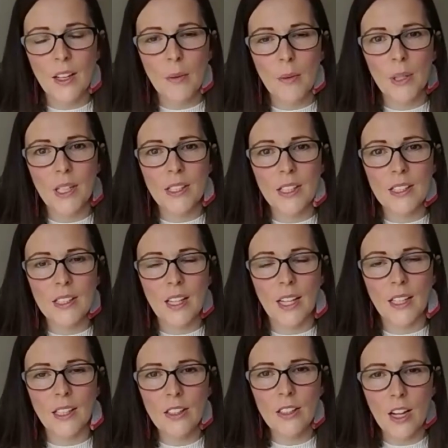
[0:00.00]
because it's
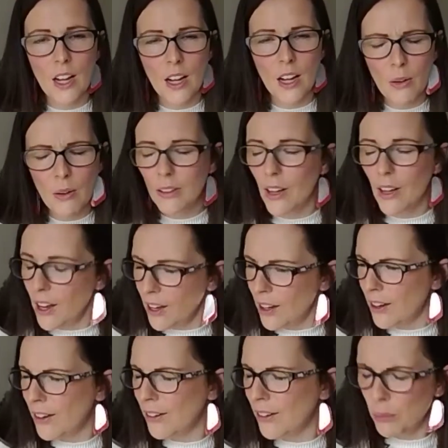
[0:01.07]
like, don't,
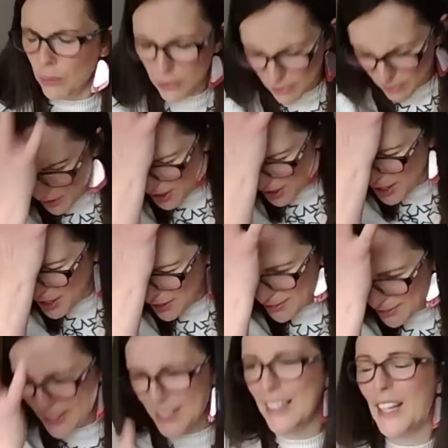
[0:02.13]

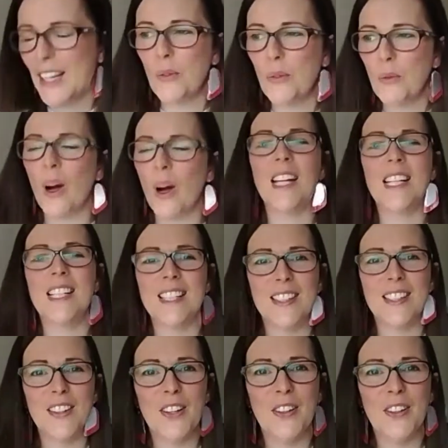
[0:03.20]
like, why did I
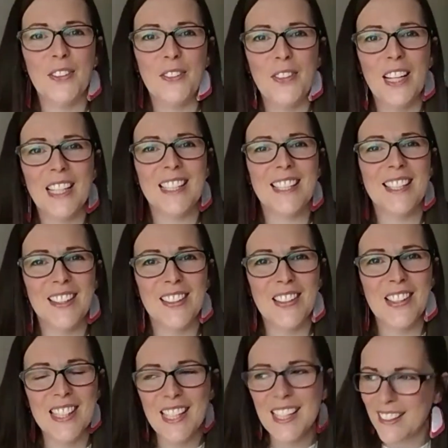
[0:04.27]
not
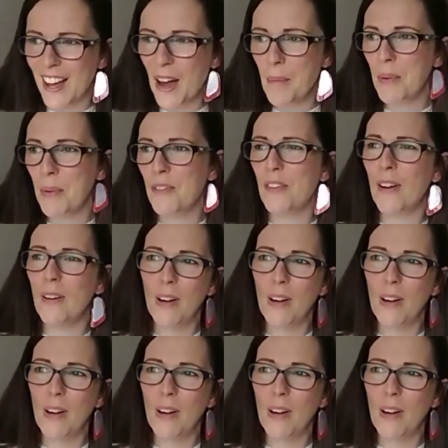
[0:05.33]
see that before?